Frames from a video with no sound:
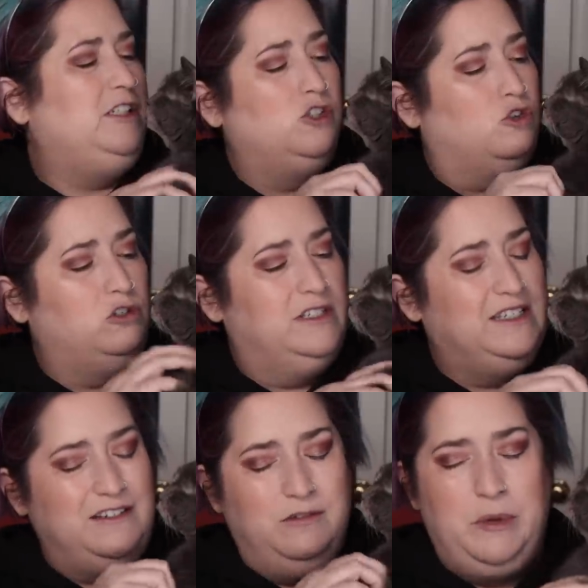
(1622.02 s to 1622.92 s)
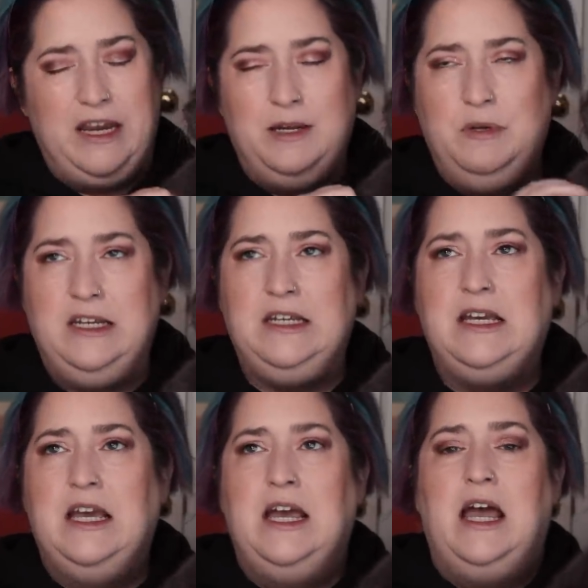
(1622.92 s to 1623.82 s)
You're a good Ziva baby.
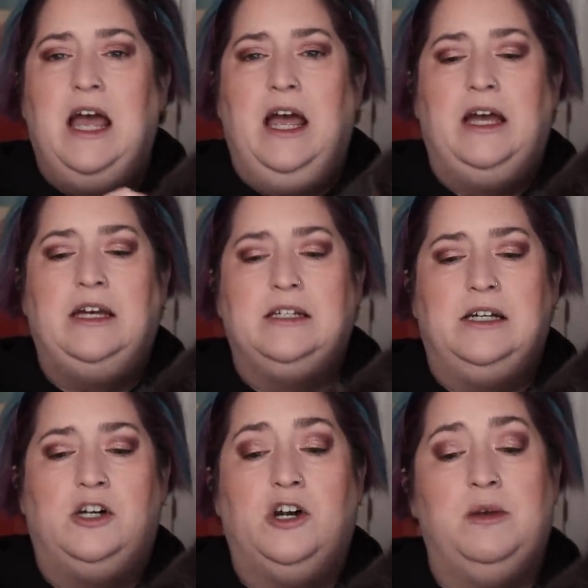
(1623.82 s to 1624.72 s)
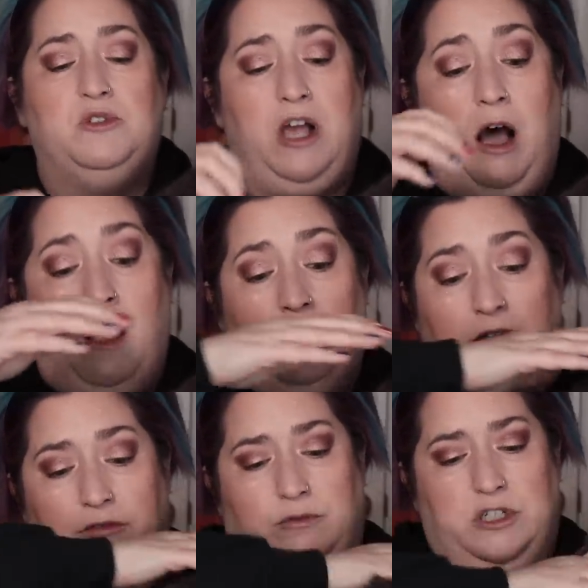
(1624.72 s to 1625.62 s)
And uh, her name was
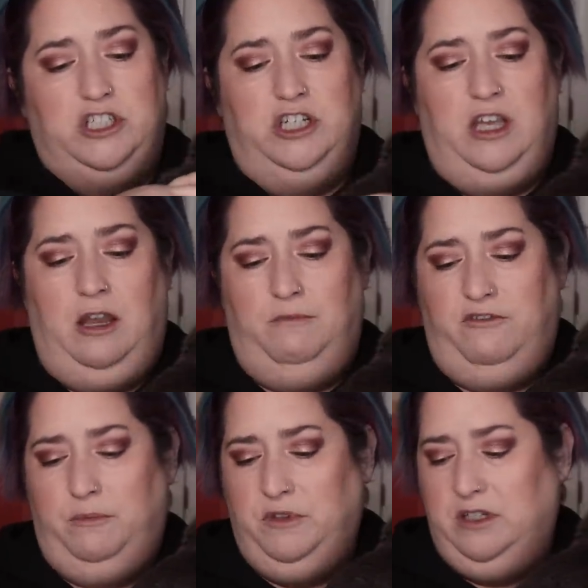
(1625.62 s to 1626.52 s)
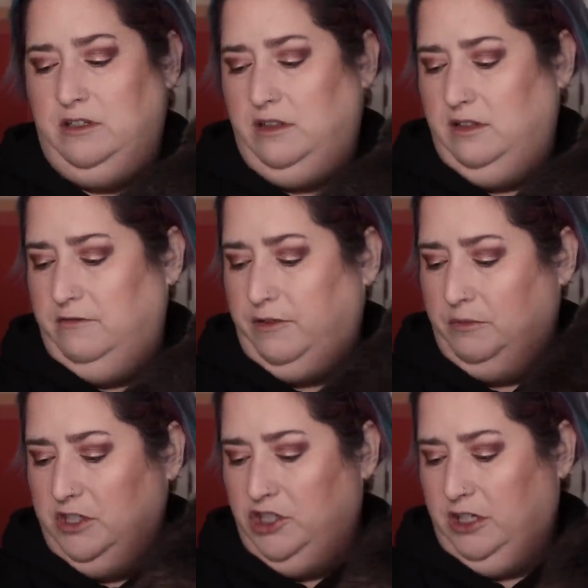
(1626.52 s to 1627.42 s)
Olive when she came from the
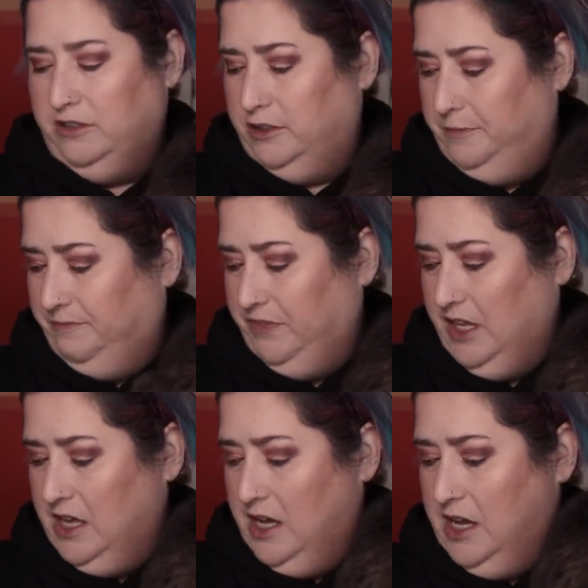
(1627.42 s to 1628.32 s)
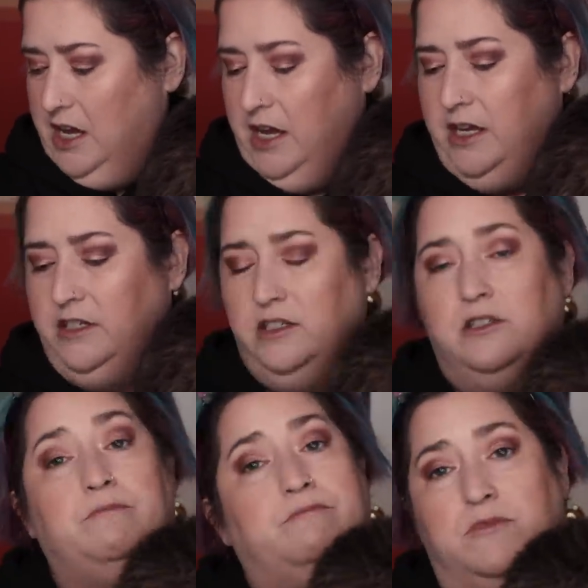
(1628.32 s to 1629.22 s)
from the shelter, and
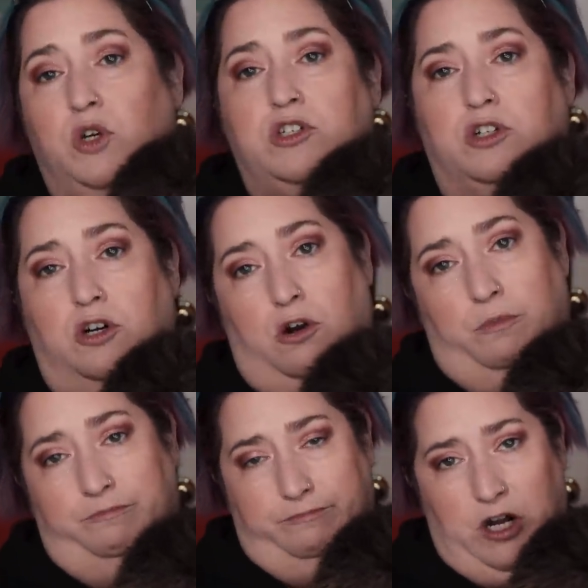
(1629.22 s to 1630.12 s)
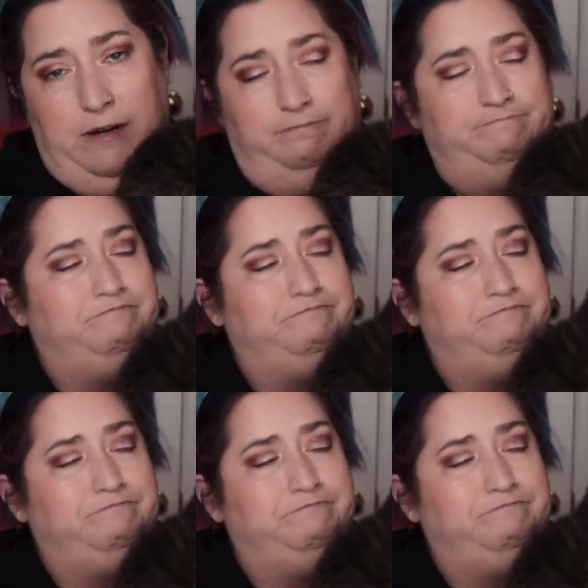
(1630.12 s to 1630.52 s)
so I took her home. Right.